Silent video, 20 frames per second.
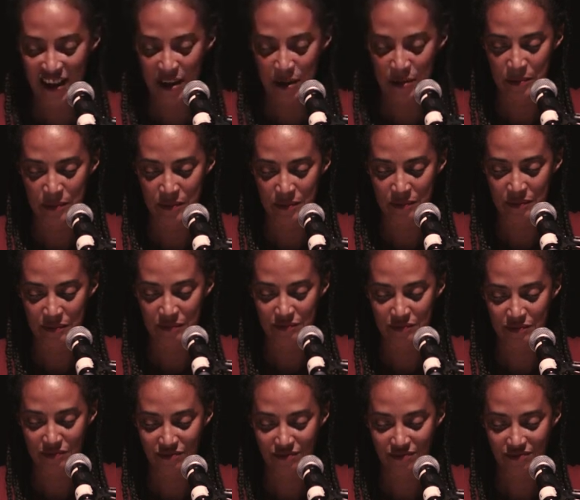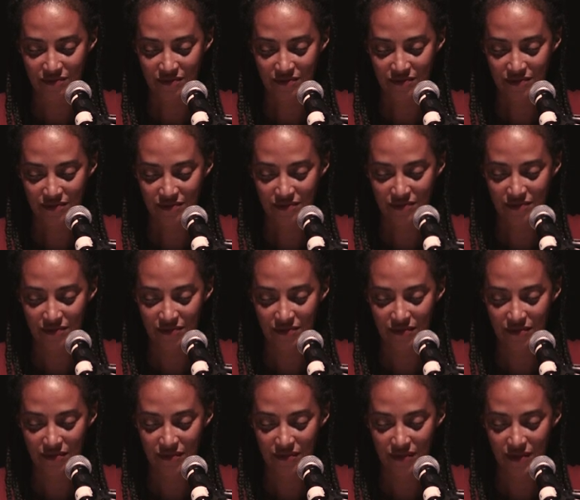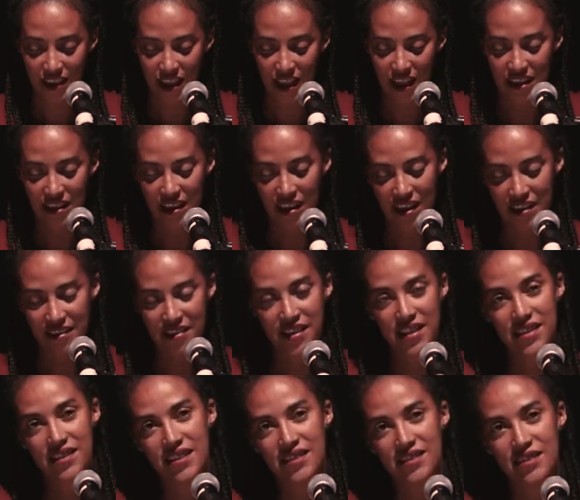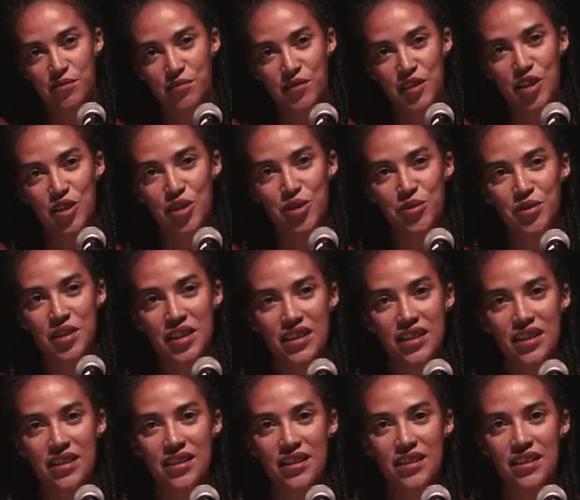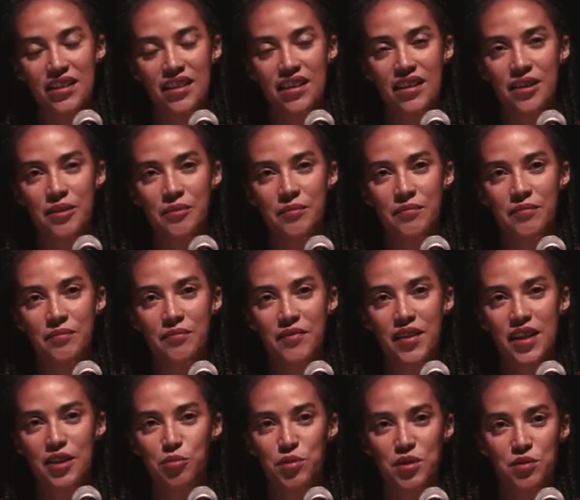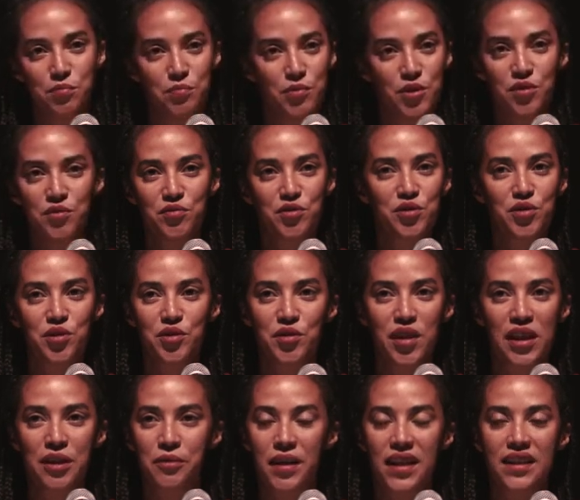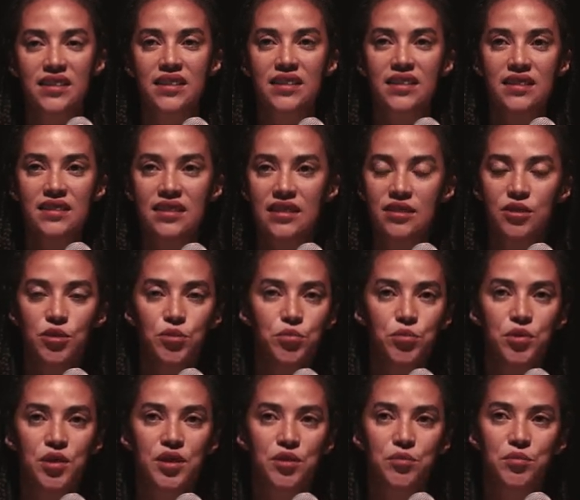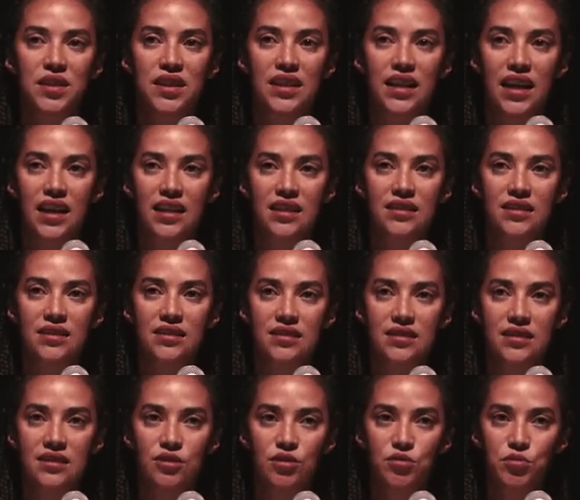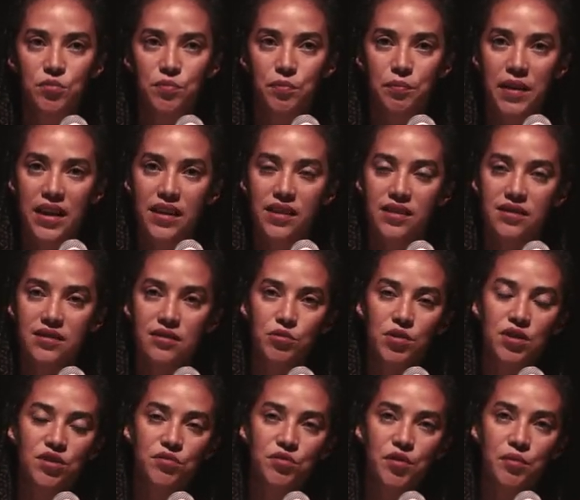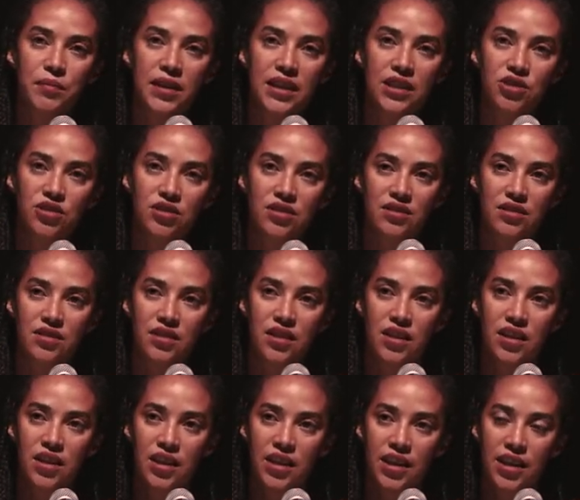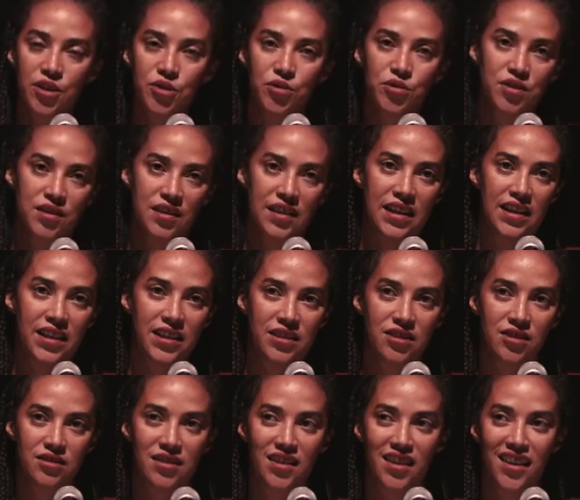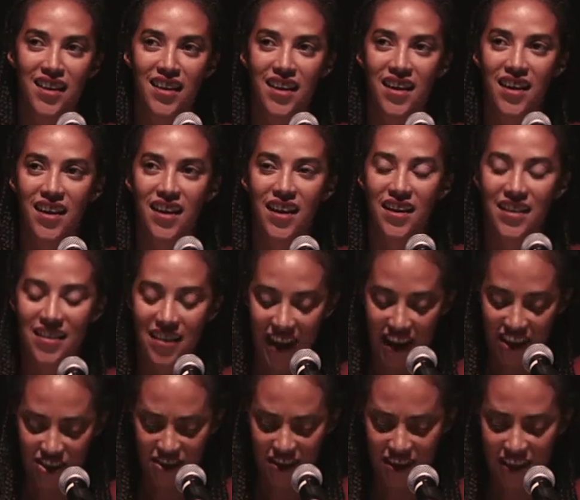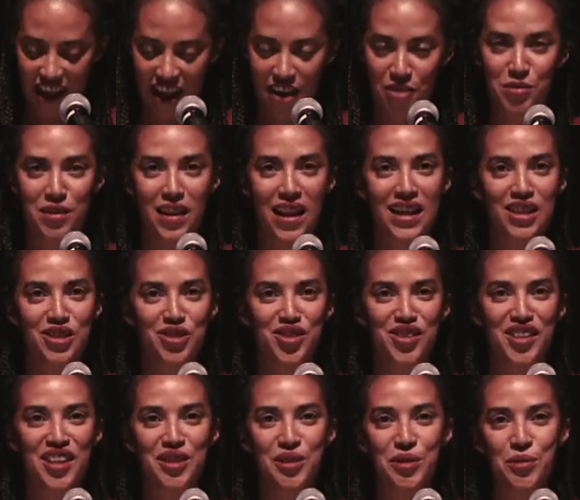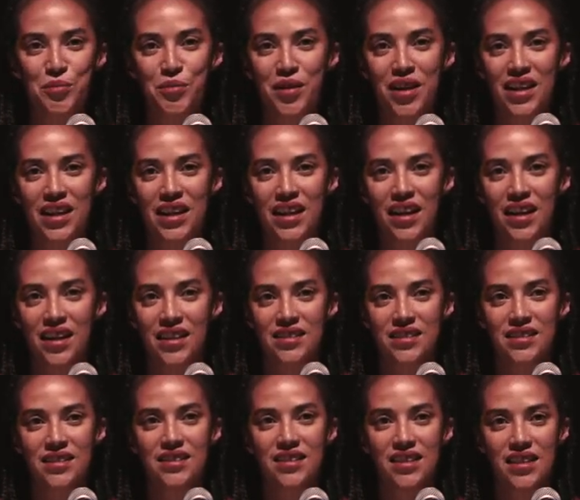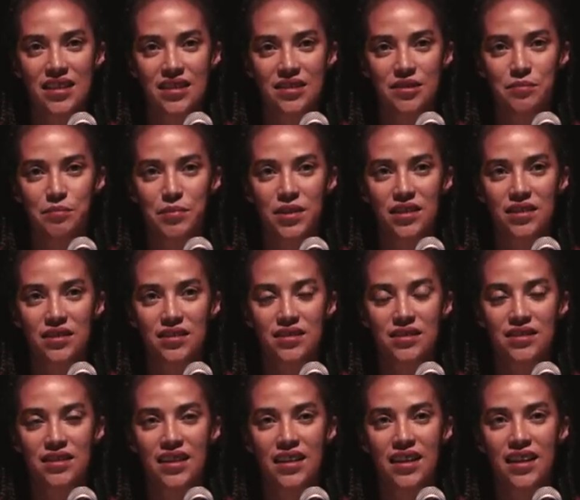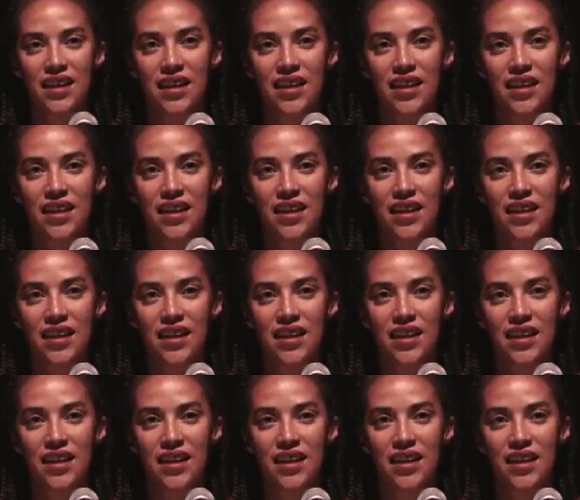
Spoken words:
And I think this video here, it was beautiful to direct it and to work with the actors and to make this transformation into stage. And actually, I would like to tell you why I did that, because